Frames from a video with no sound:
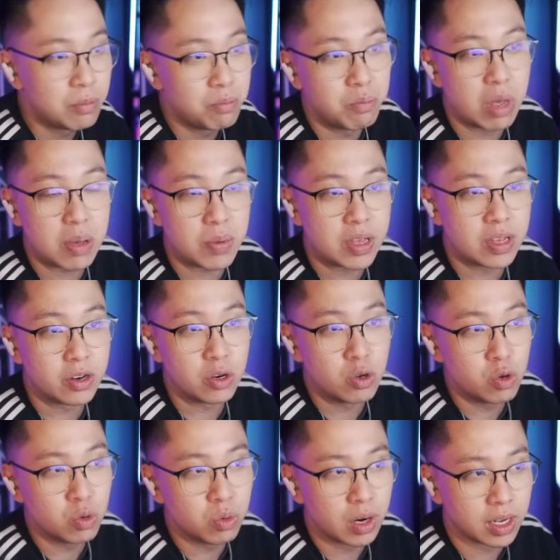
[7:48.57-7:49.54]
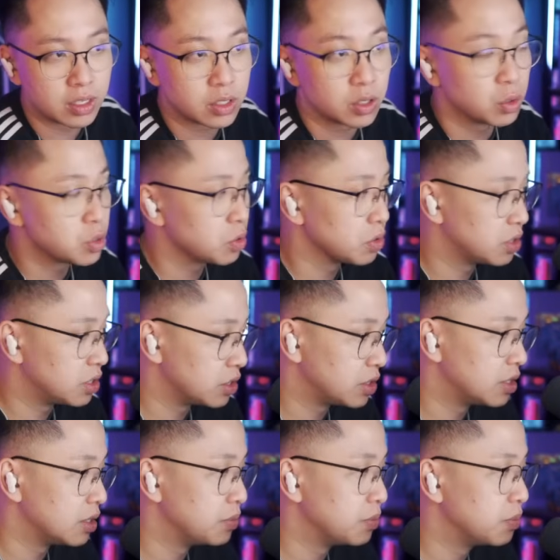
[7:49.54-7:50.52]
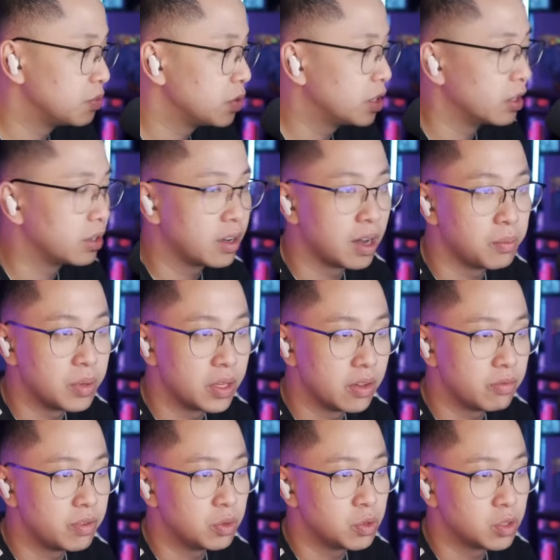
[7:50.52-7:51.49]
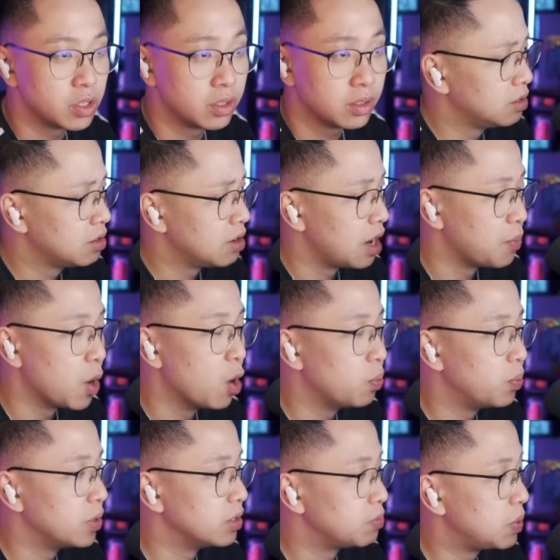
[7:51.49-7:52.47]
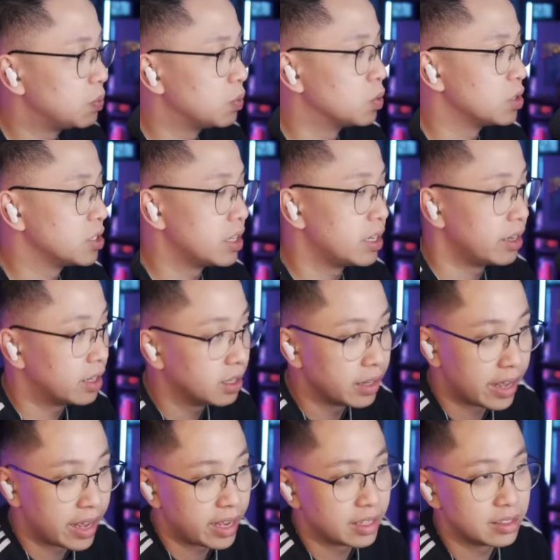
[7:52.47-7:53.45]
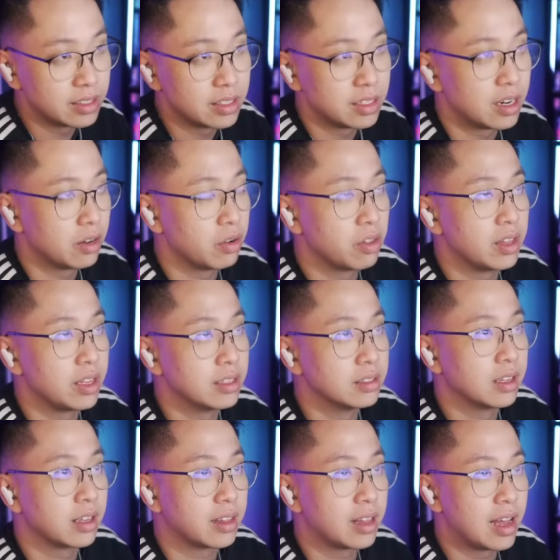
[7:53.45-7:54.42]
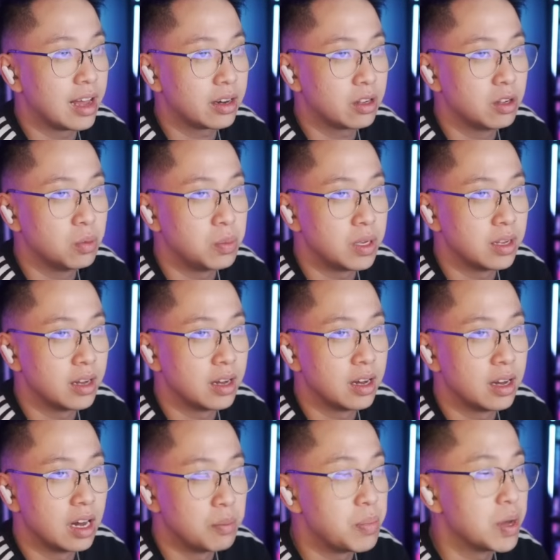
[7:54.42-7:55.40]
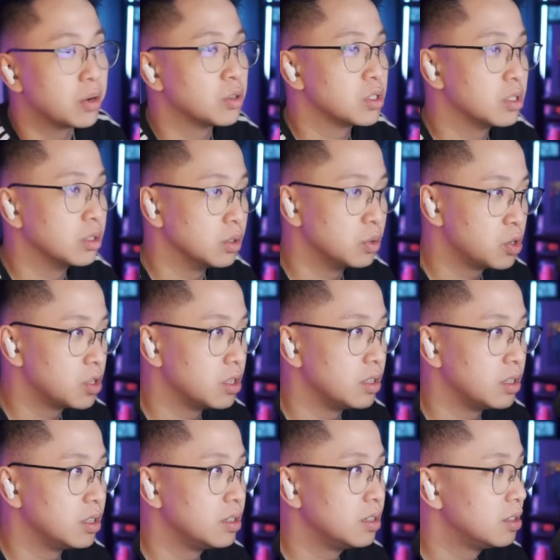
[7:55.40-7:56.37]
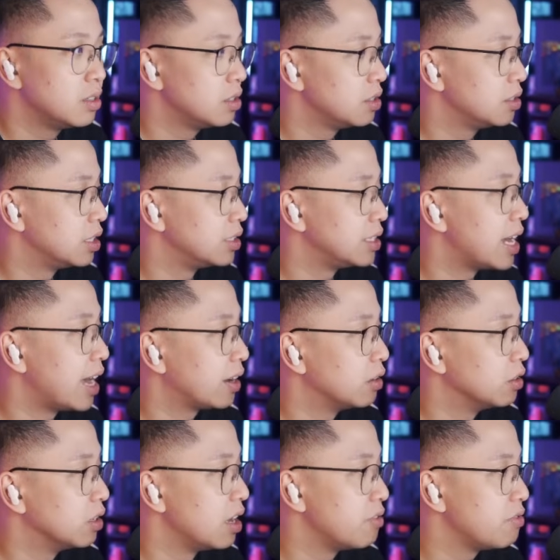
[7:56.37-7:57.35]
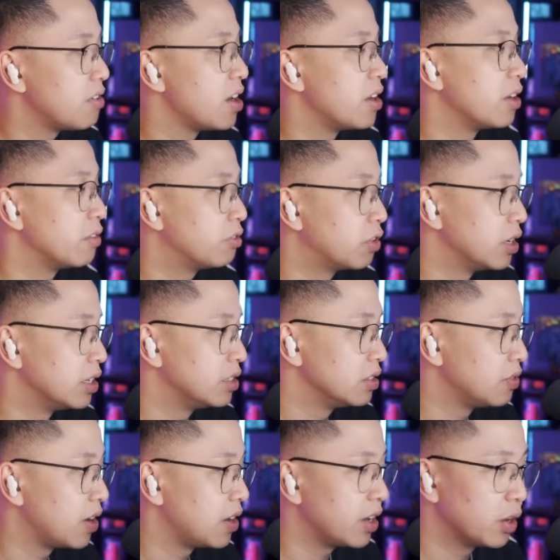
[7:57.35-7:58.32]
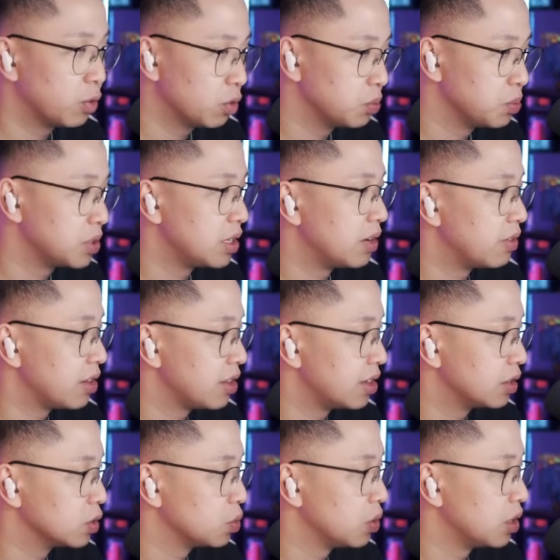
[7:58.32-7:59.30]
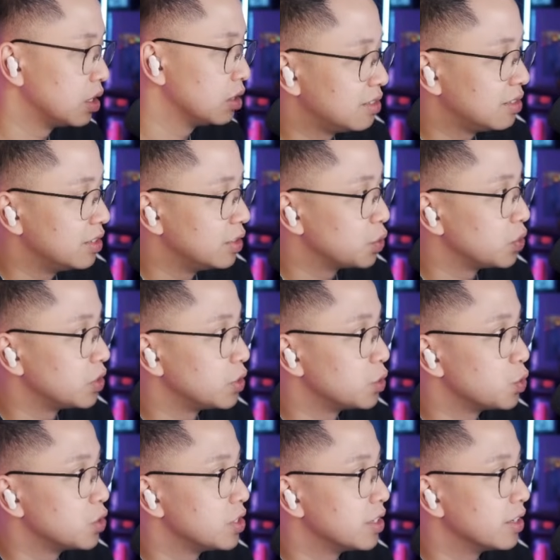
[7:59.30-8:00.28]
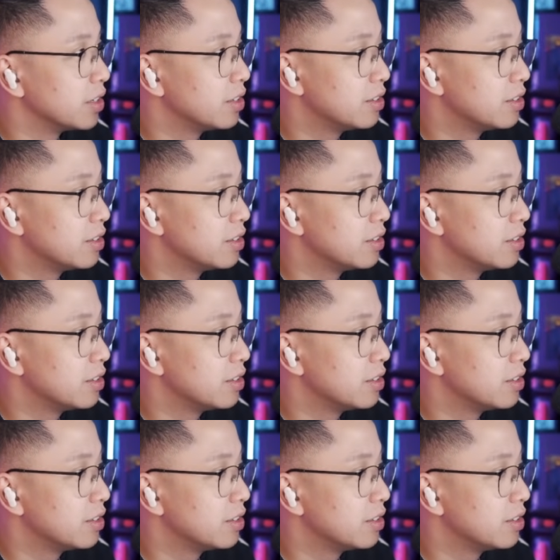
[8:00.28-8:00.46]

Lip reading: Maybe a new social system could come in the future. I'm hoping people are saying clans and other things like that could be a better solution to tackle finding friends, finding groups, and everything as well. This one's interesting.